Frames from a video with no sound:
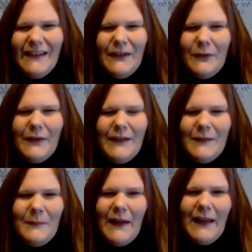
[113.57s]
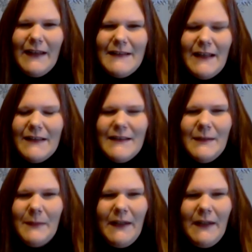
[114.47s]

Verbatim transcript: you know, it doesn't make any sense to